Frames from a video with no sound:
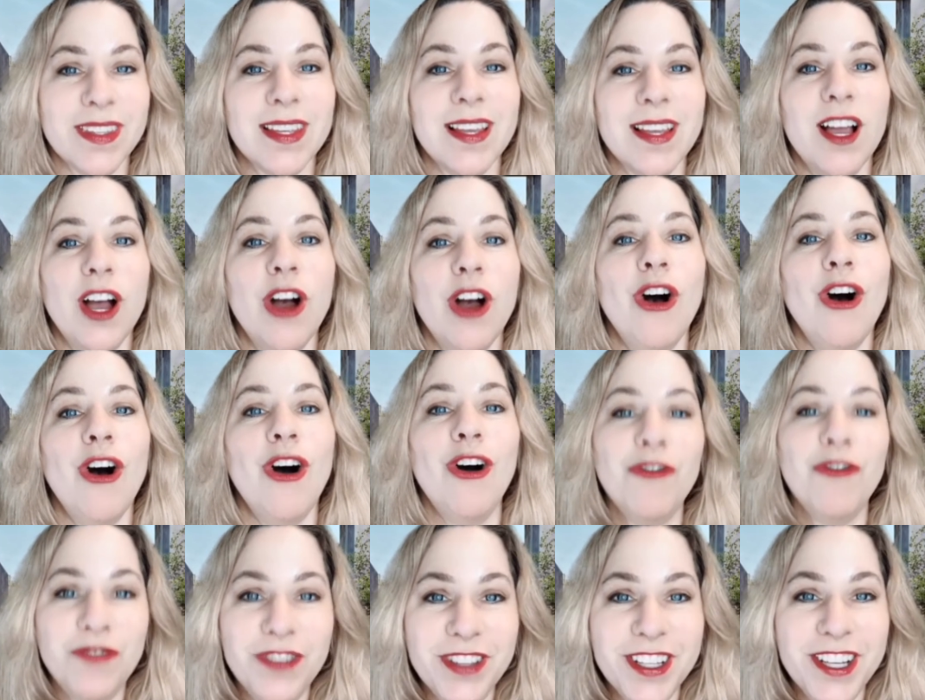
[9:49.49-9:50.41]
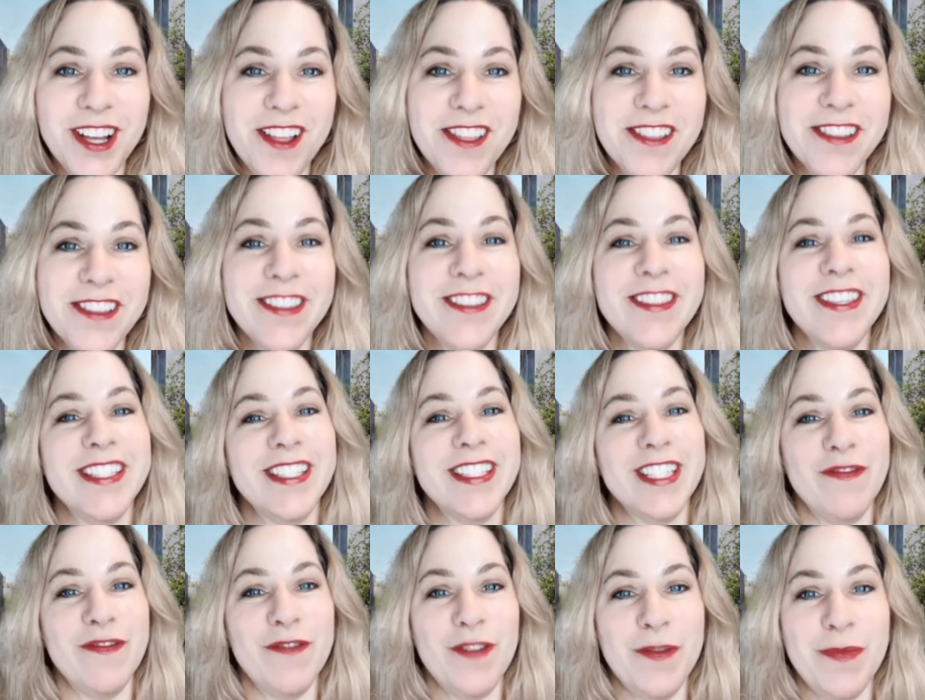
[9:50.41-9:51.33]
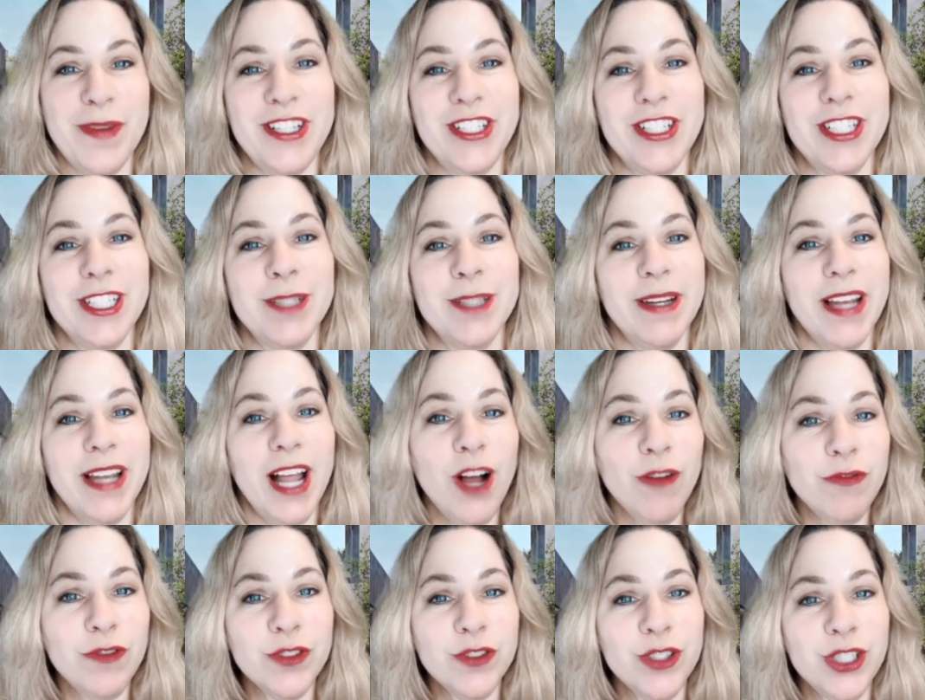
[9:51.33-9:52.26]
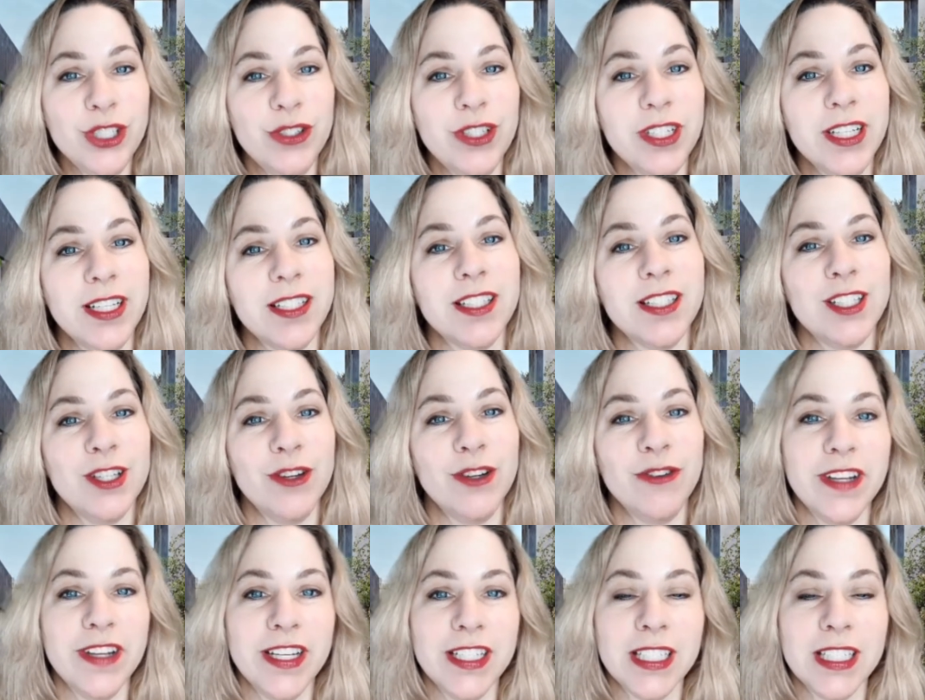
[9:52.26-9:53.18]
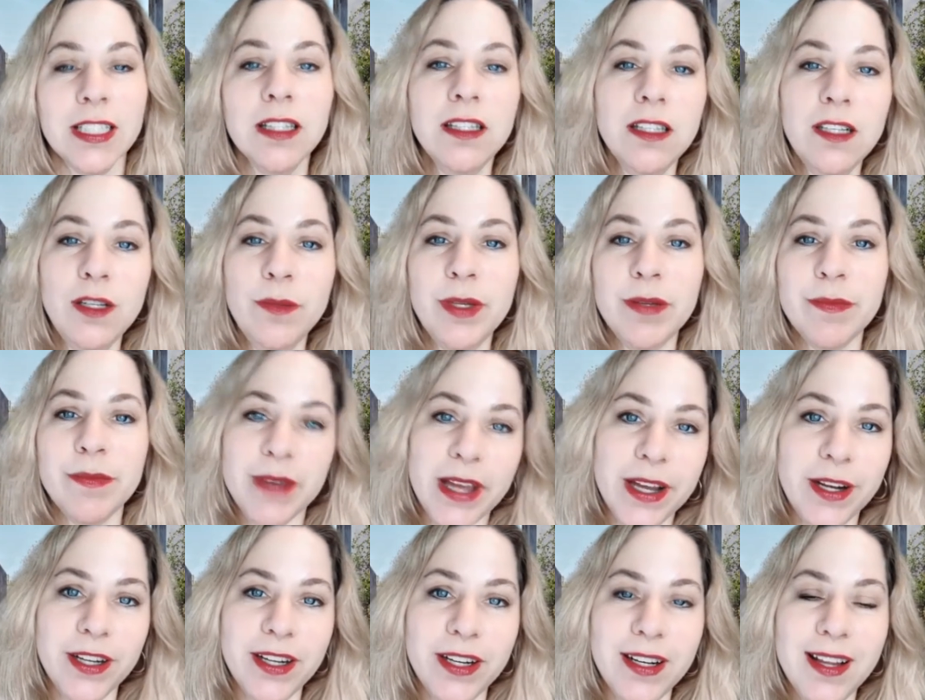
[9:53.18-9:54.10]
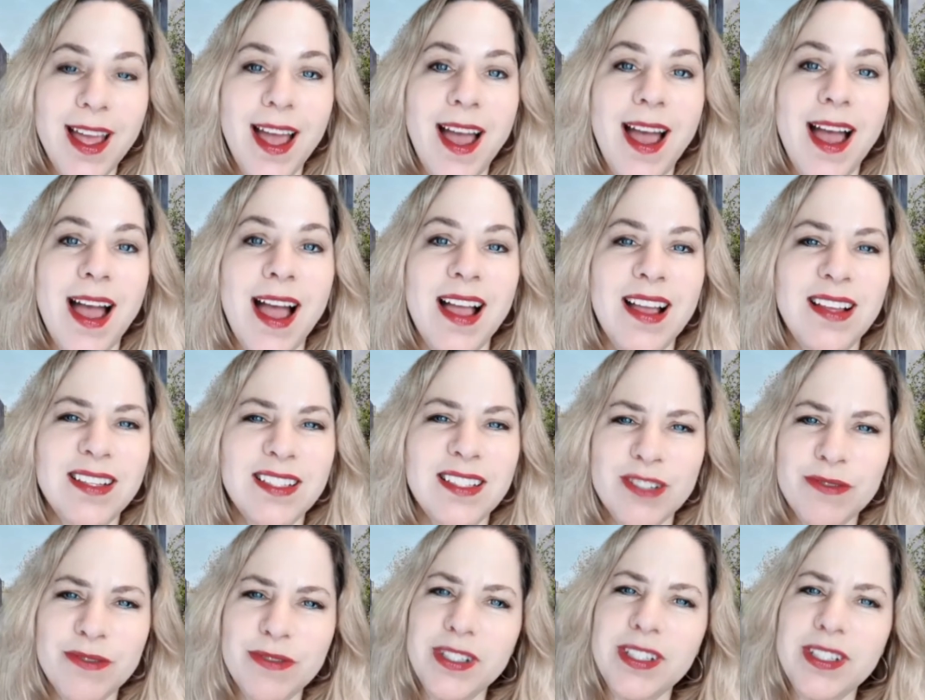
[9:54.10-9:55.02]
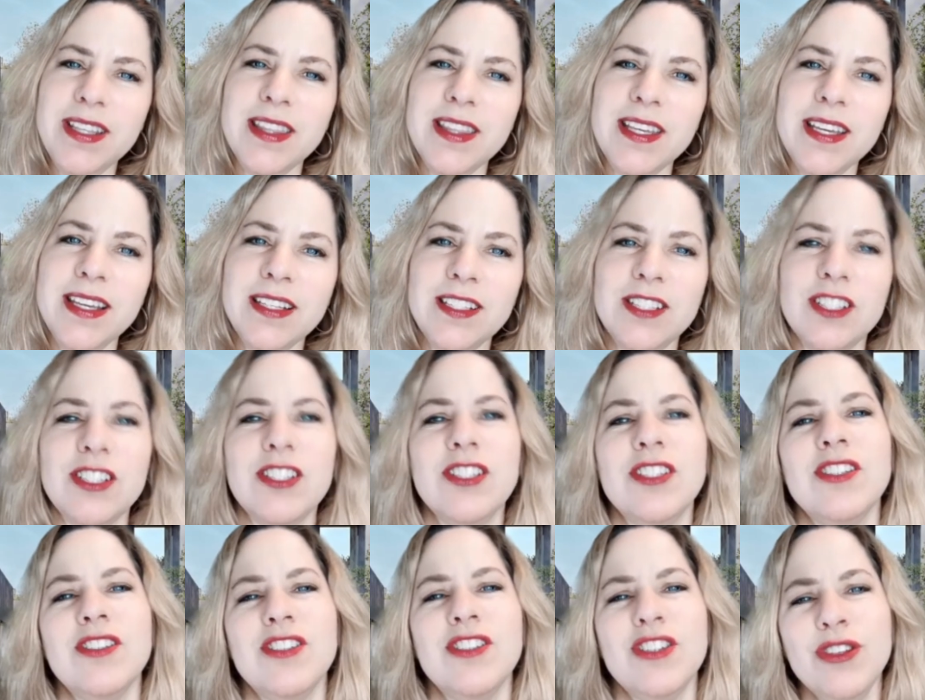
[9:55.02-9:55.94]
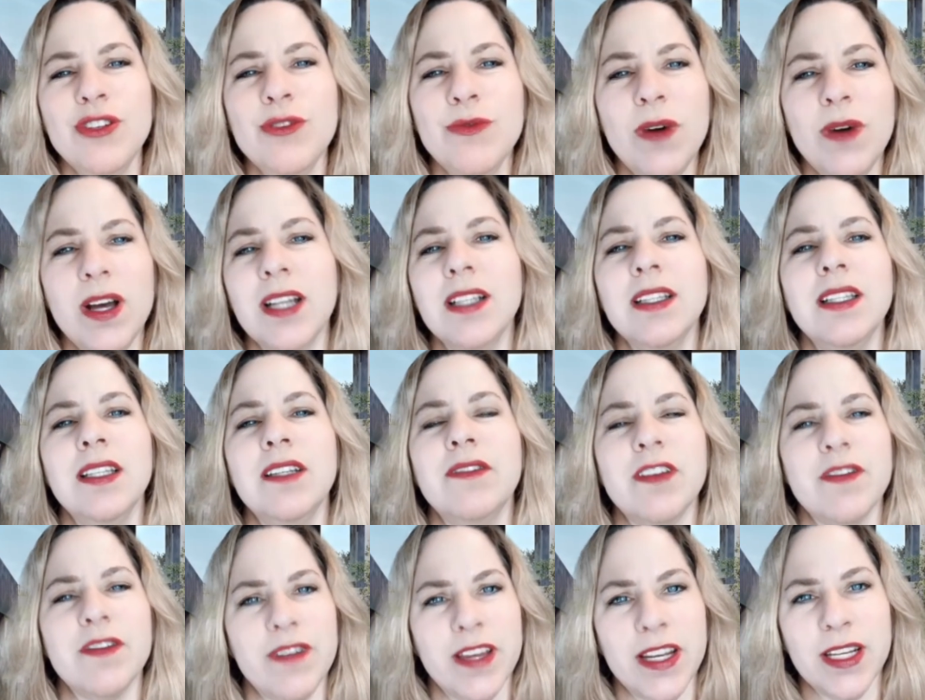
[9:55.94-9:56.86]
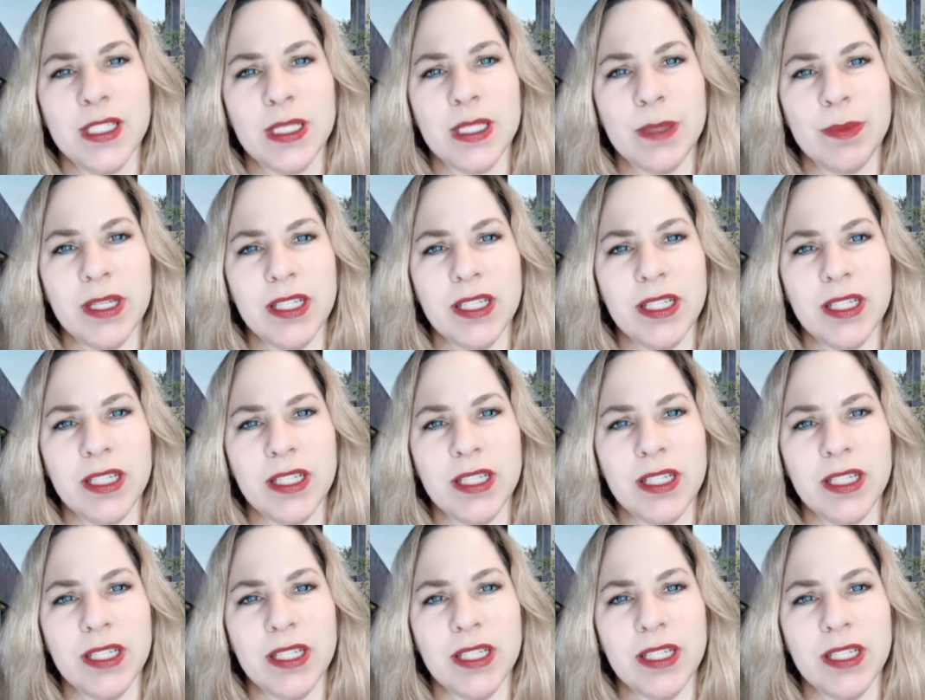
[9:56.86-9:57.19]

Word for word: Hopefully, all of this information has been helpful to you to get to know Venice a little bit better and to really think do you want to live at Venice Beach?